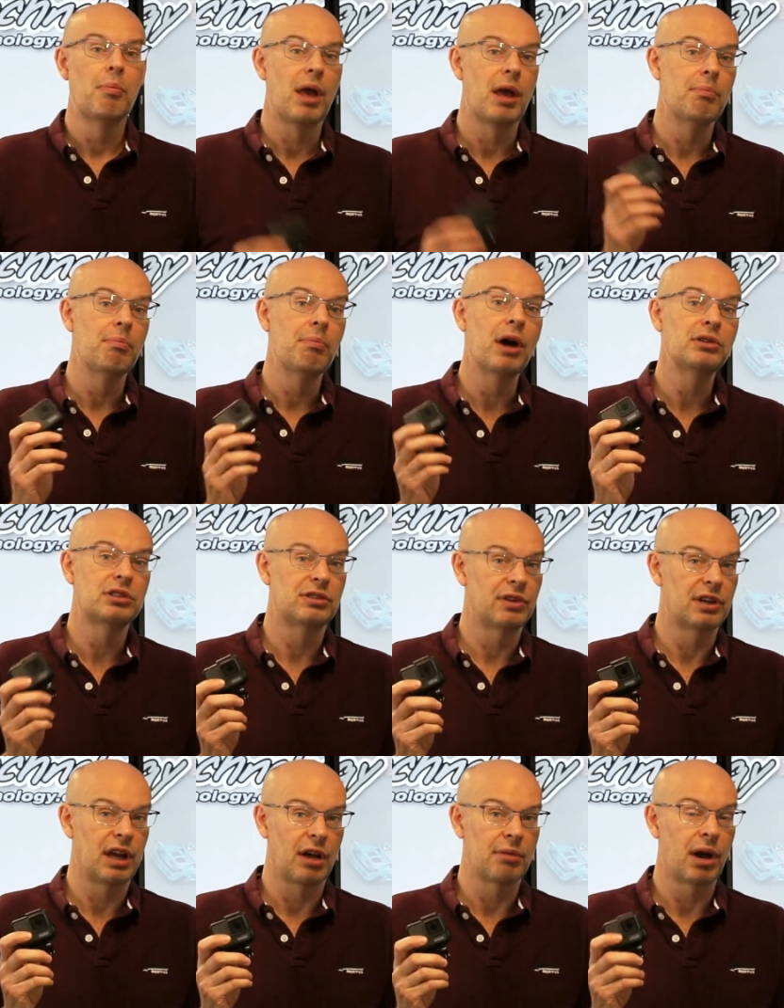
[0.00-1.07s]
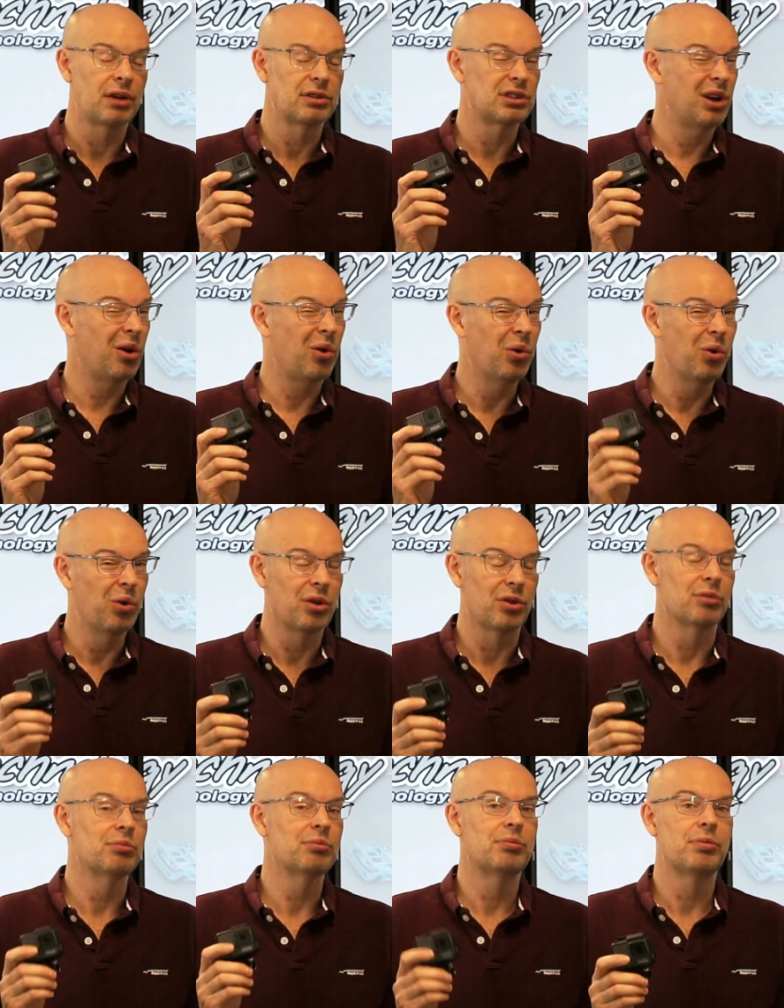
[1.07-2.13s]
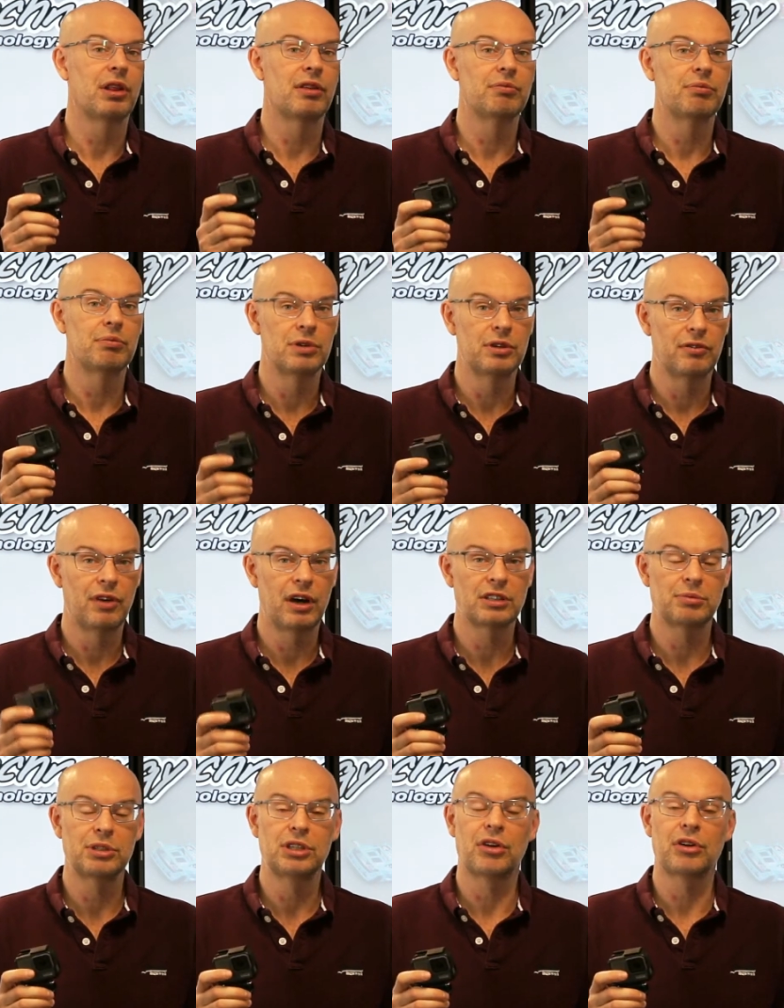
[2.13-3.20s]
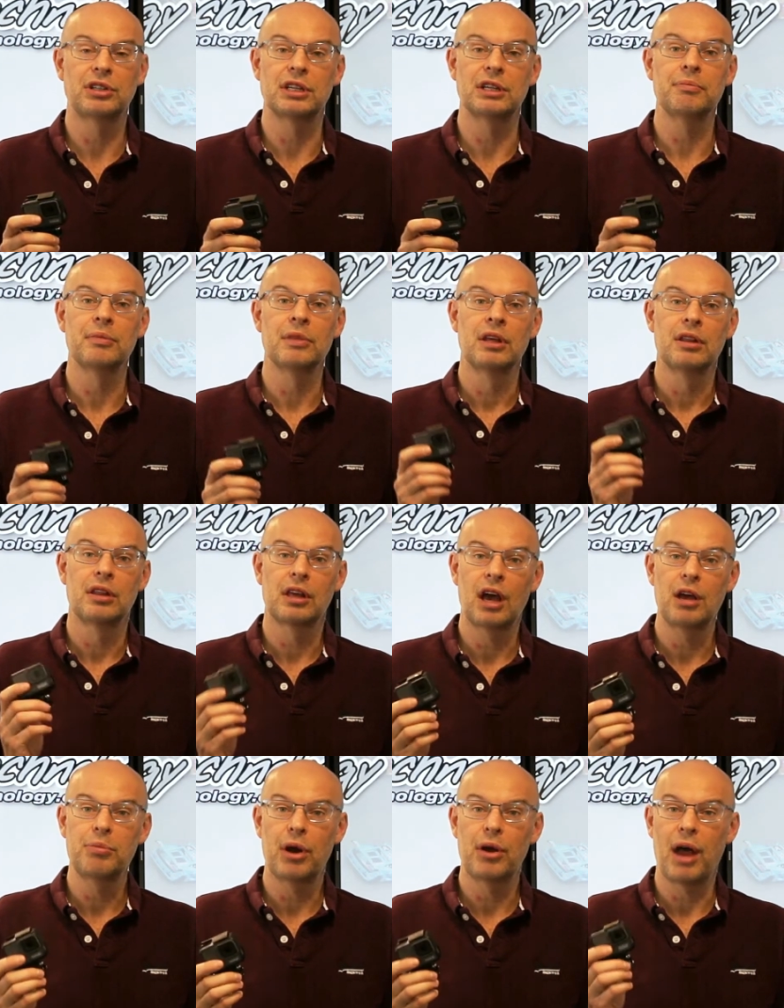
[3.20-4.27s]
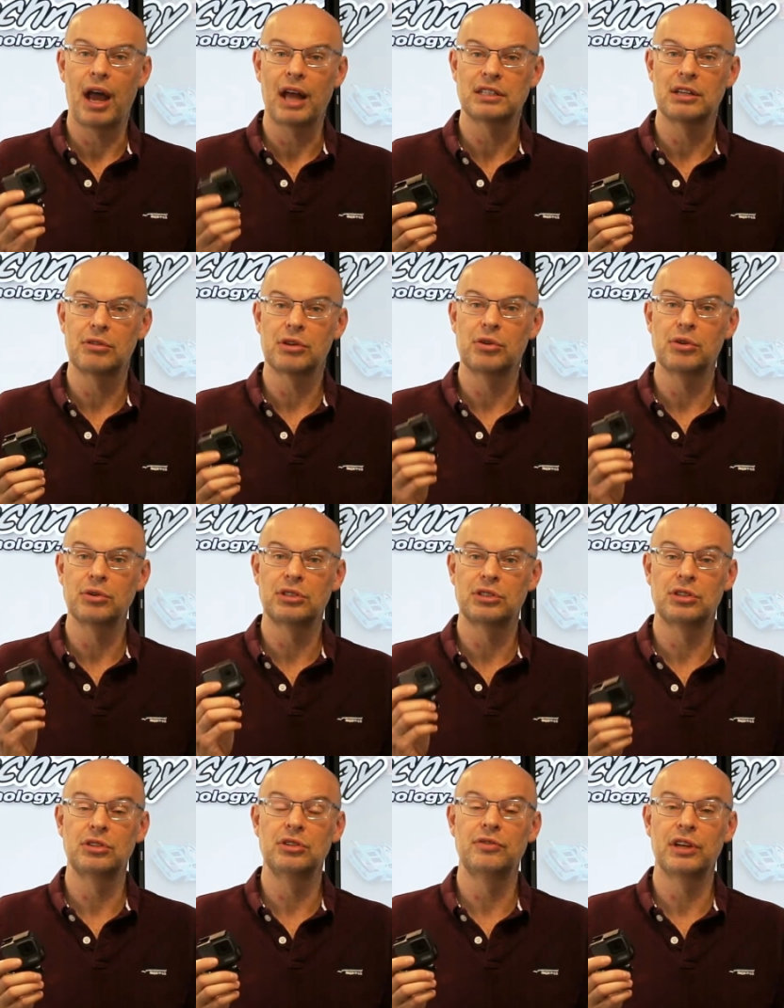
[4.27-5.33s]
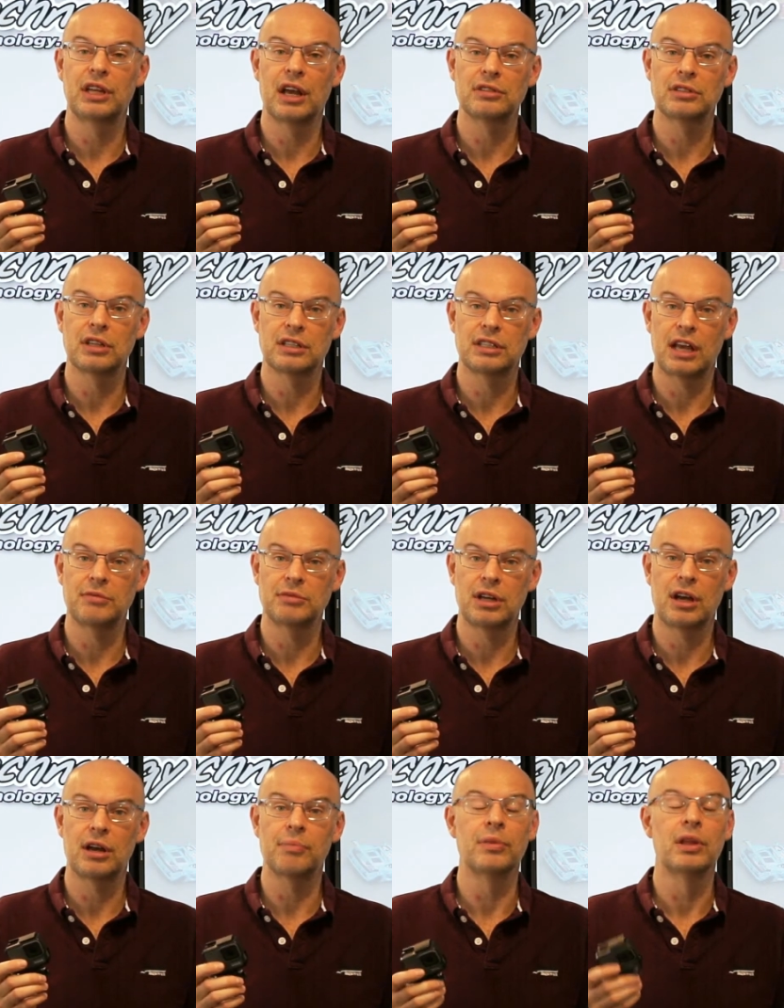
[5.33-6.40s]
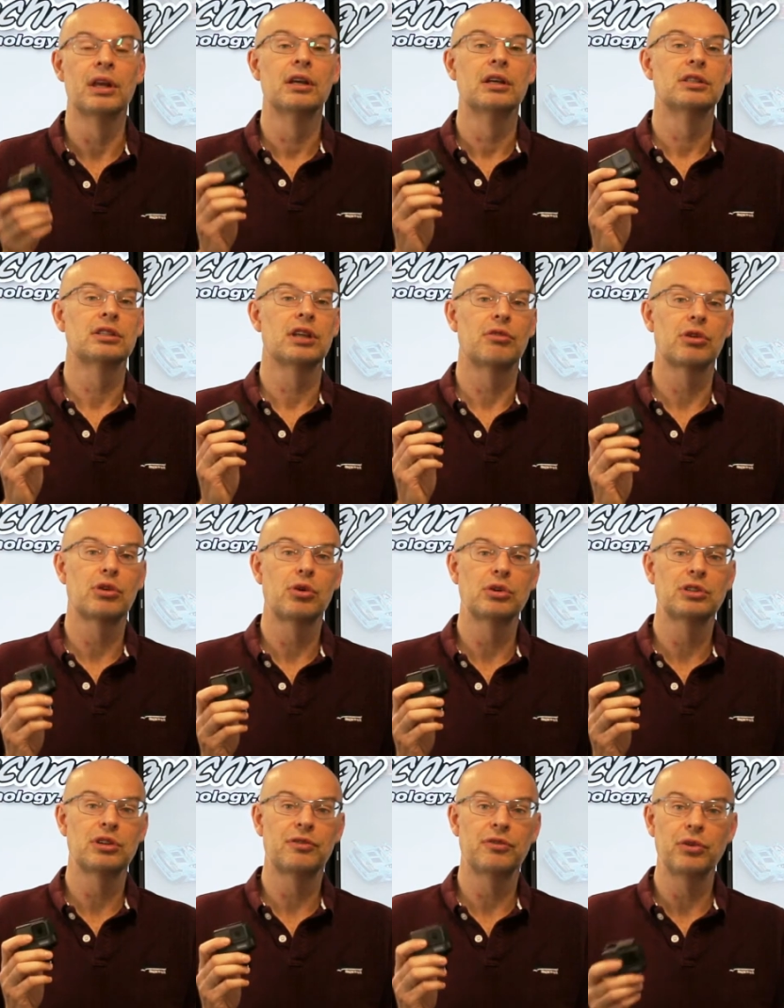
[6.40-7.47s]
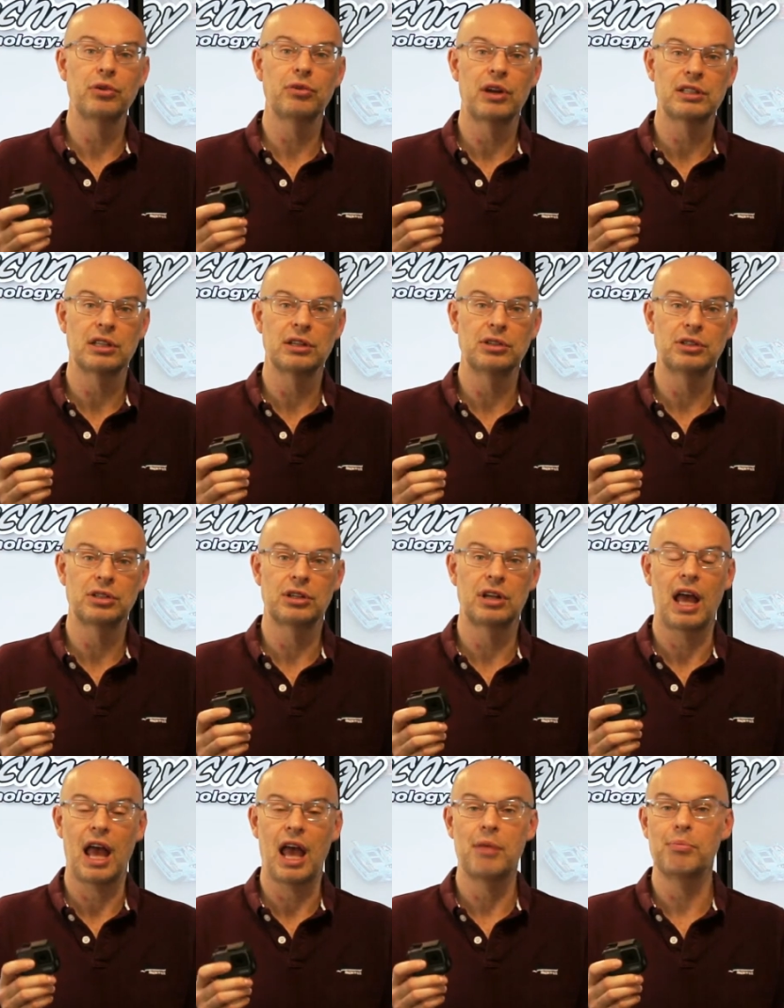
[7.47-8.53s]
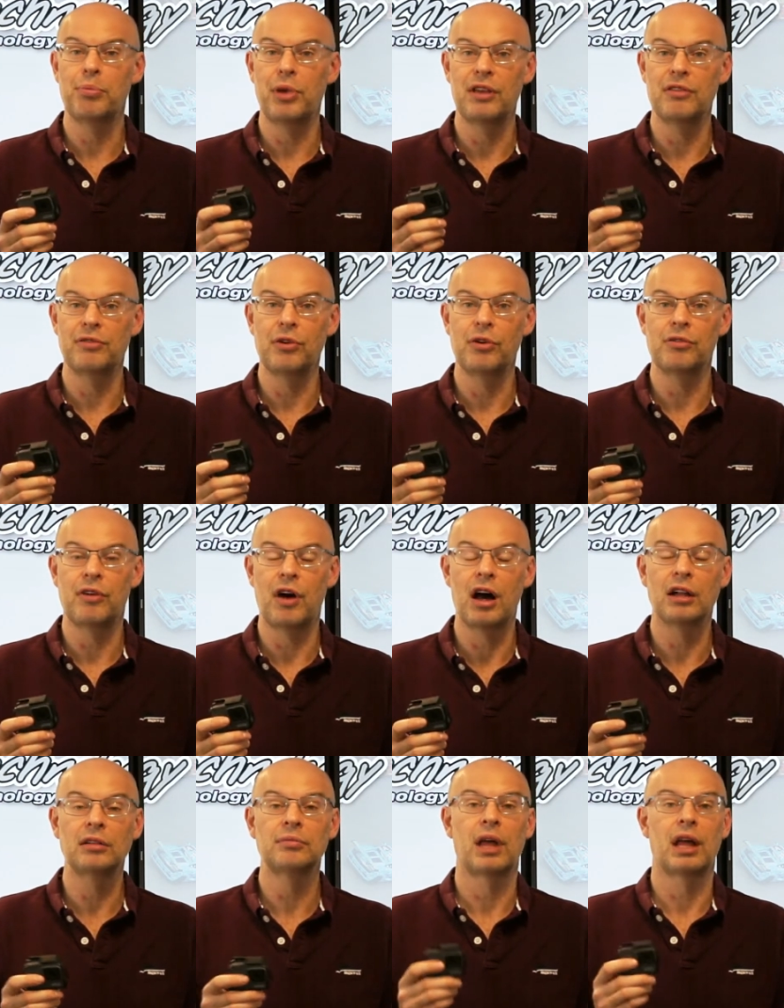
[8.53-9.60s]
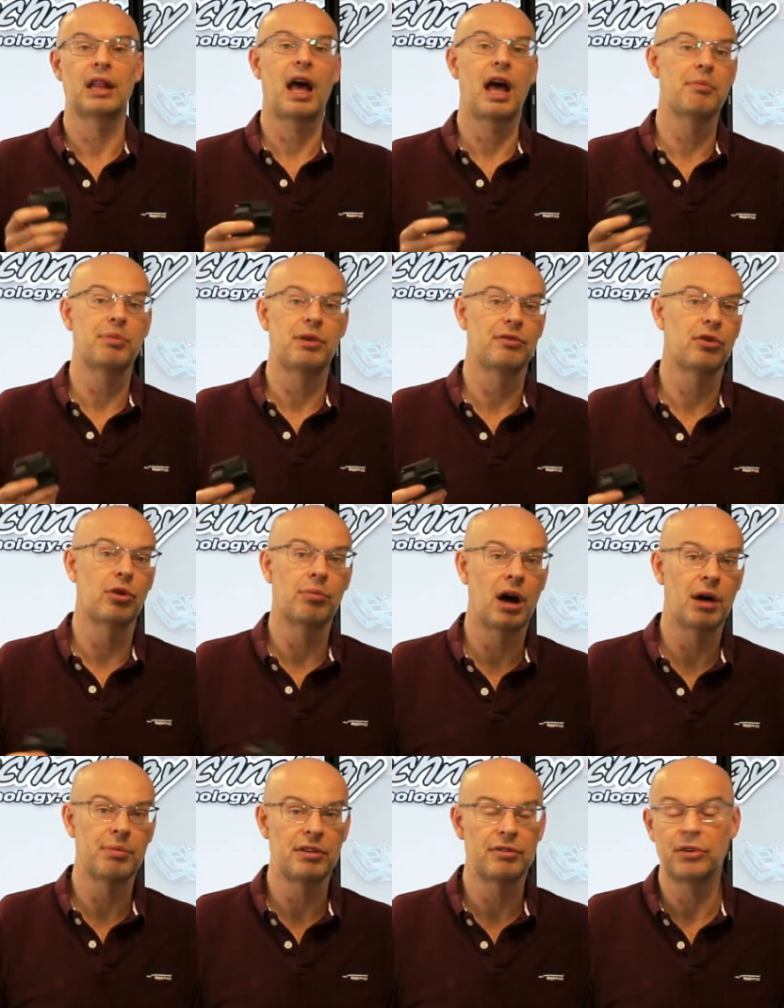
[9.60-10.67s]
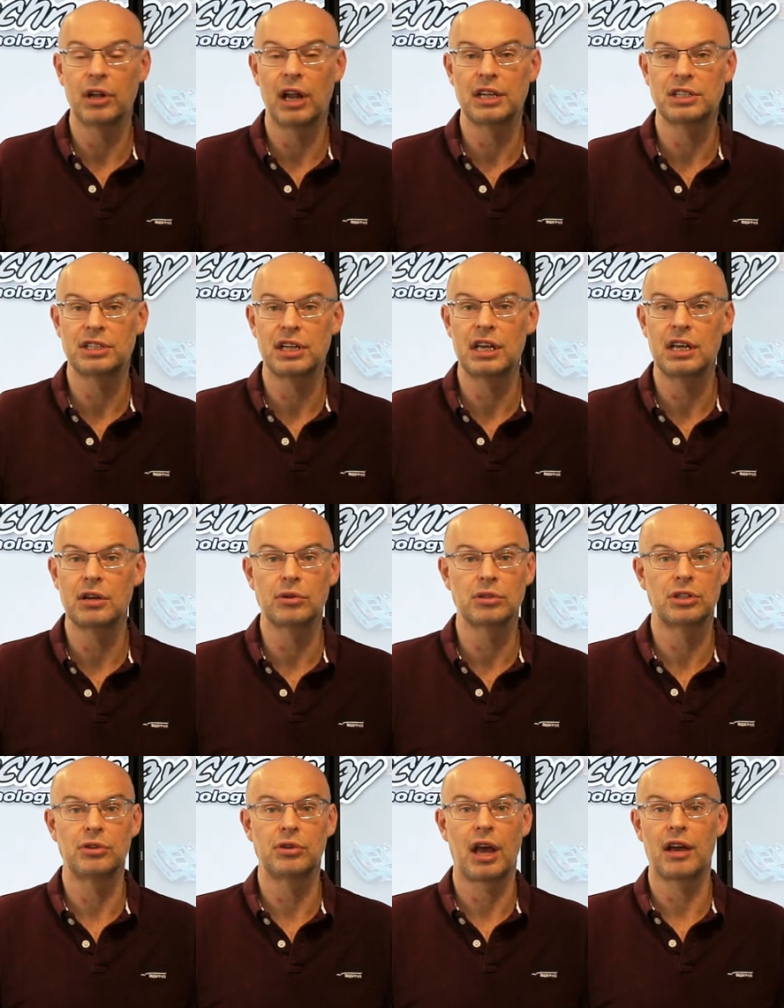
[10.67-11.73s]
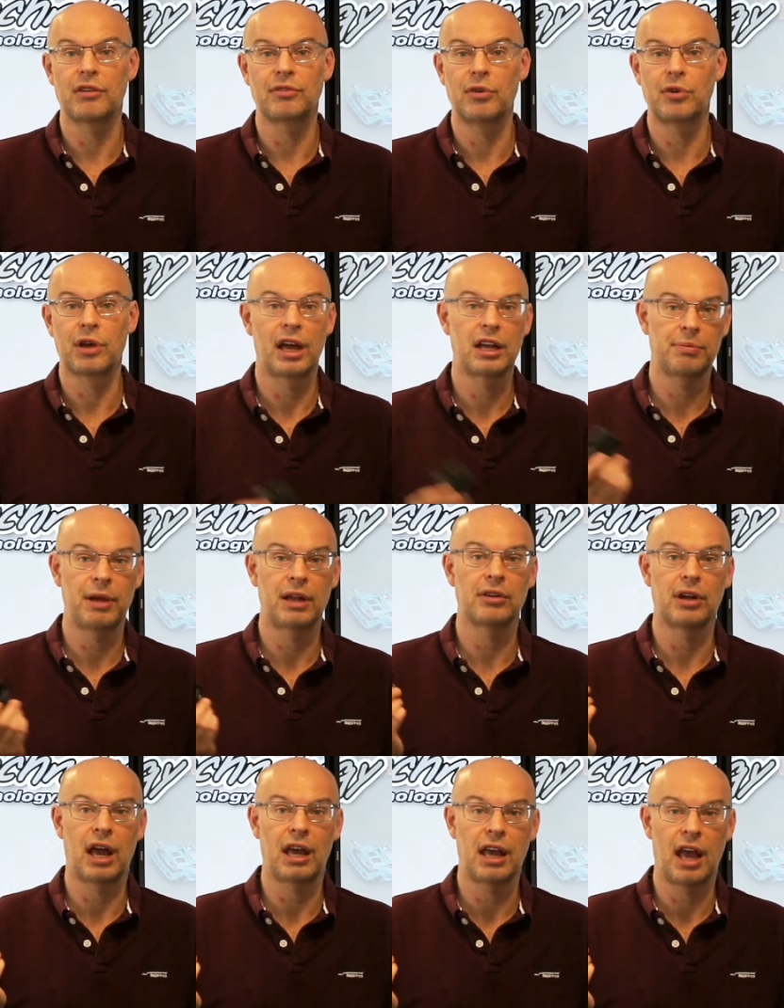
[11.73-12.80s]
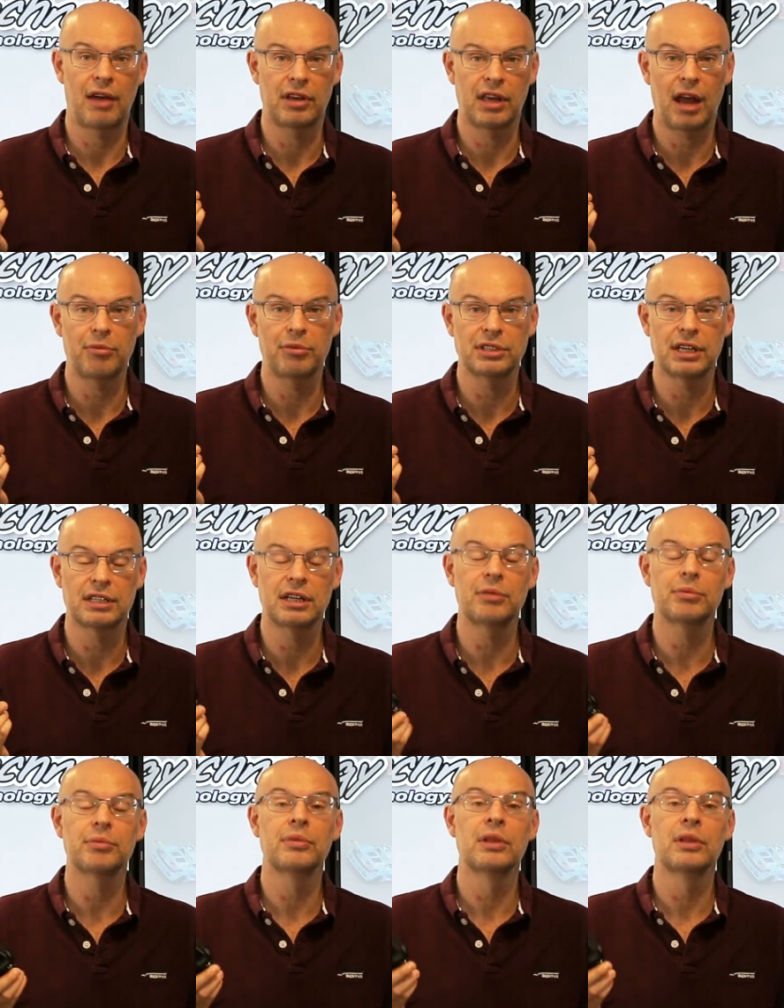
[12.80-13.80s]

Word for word: In most video modes, not all of them, but the vast majority, the GoPro actually records two videos at the same time. So it records a full resolution M P four file, and that M P four might be full H D or two K or four K, depending on how you have your camera set up.